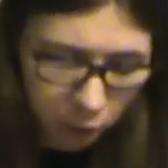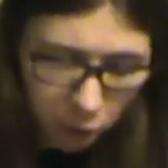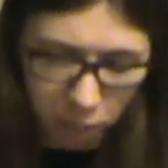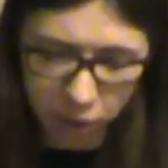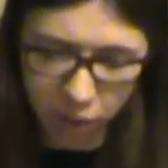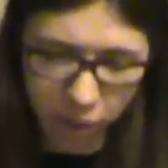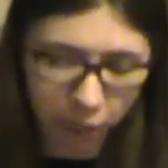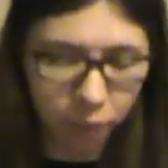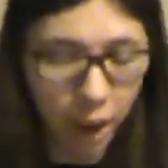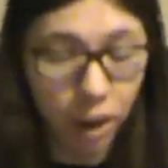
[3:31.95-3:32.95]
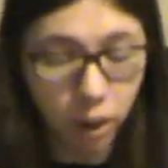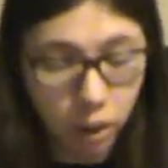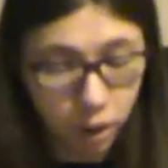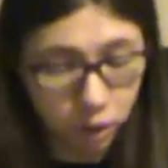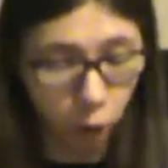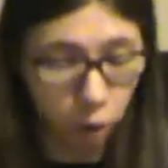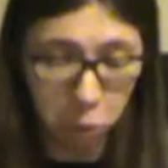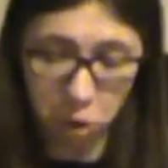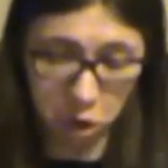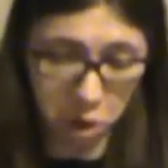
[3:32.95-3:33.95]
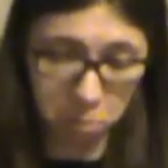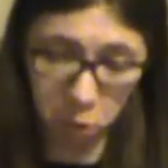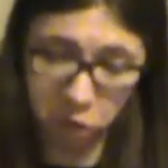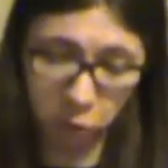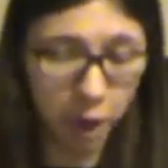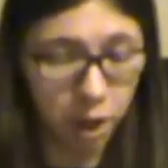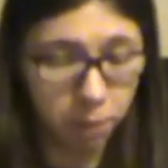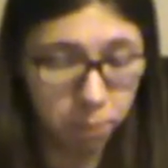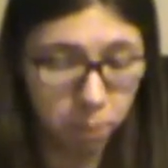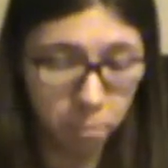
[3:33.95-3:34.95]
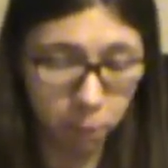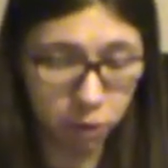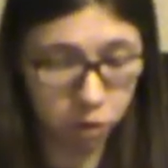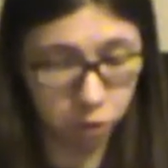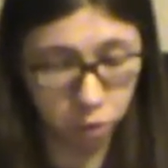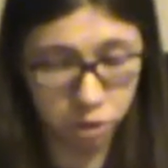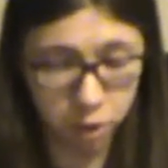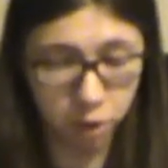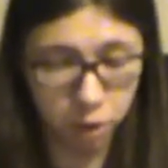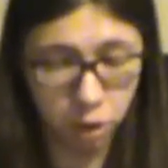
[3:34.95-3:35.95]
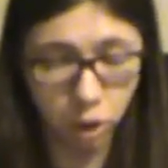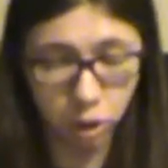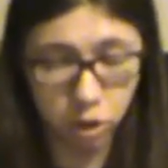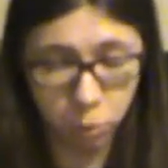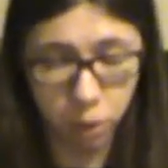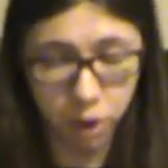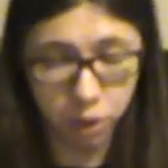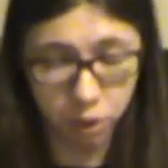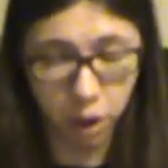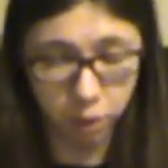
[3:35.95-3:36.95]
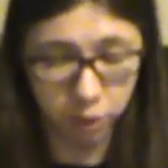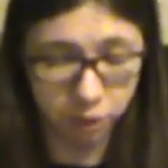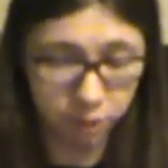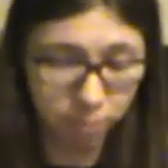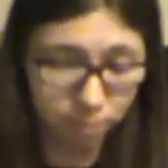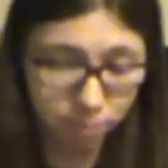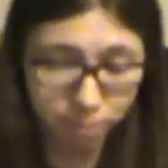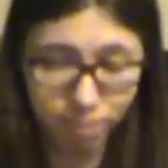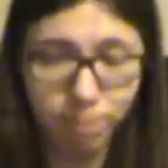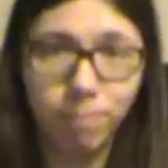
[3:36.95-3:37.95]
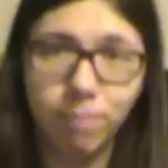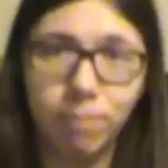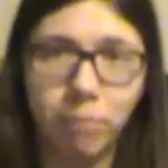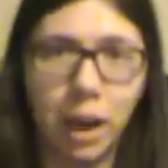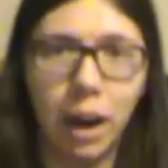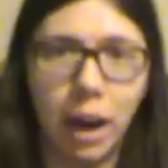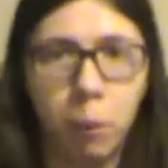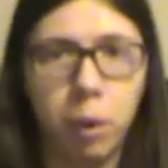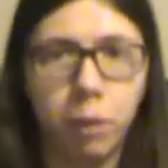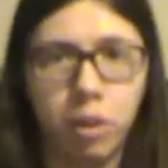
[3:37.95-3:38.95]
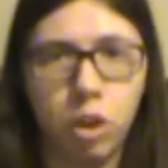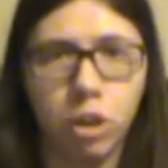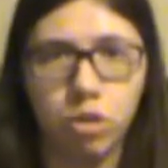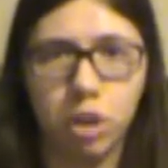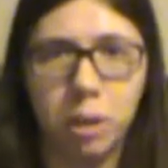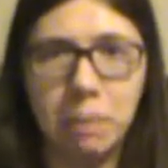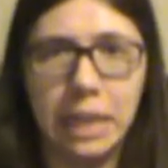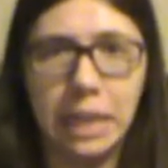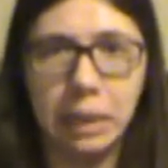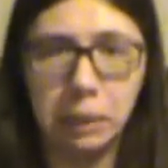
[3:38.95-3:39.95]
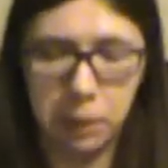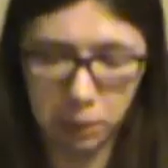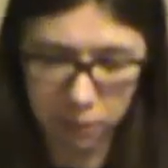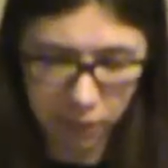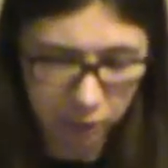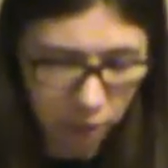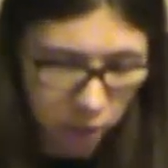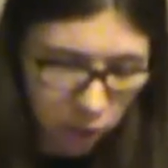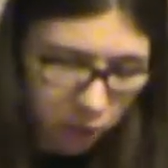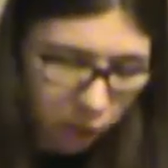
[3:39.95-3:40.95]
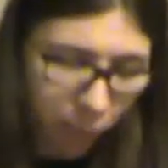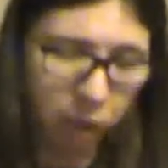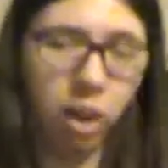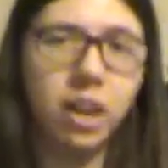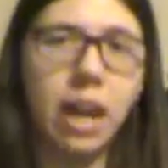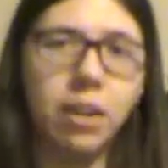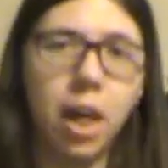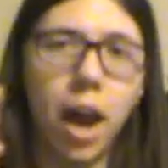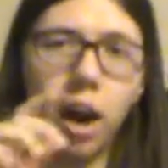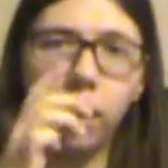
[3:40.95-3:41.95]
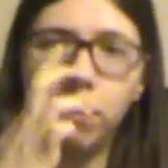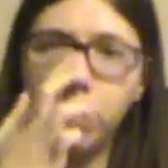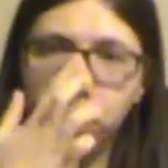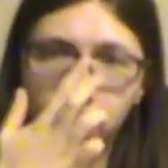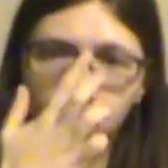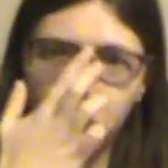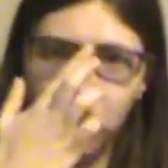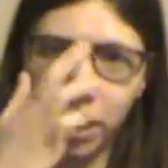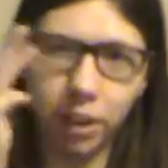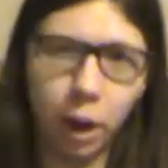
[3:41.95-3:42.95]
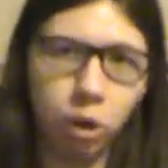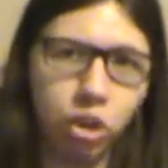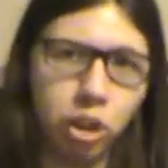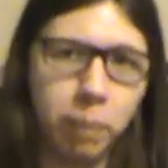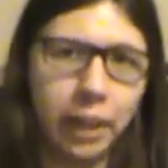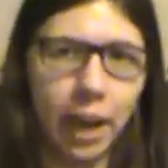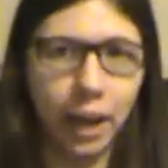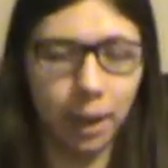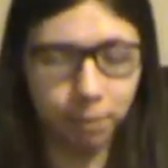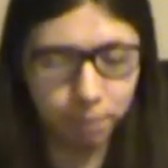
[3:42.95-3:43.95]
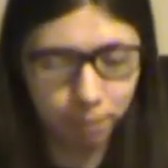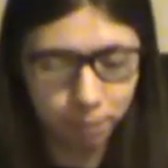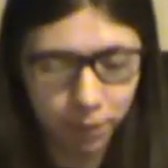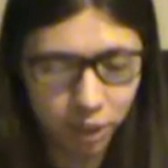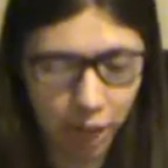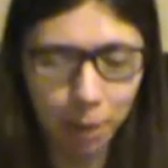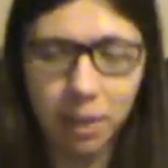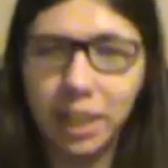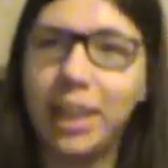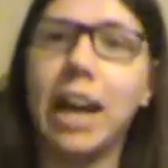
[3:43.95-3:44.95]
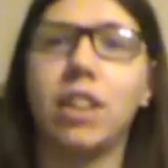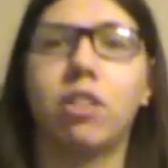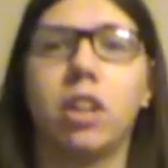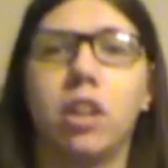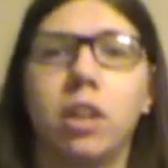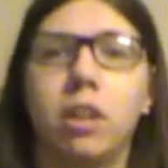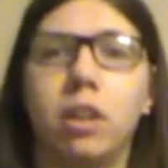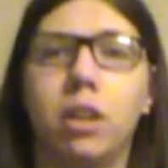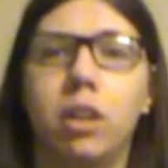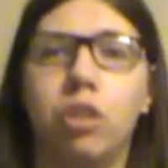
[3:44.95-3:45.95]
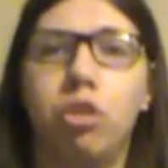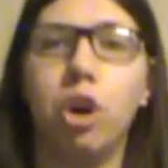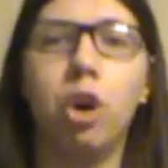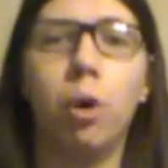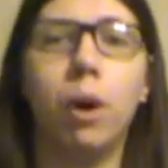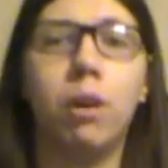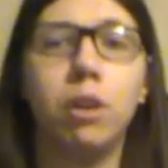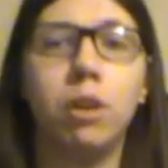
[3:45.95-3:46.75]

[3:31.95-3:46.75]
But it doesn't end there. Let's go to number three, which is or share your knowledge with others. Yeah, I wonder what the knowledge are going to be. But it doesn't end there, because that was just the beginning. It's time to get to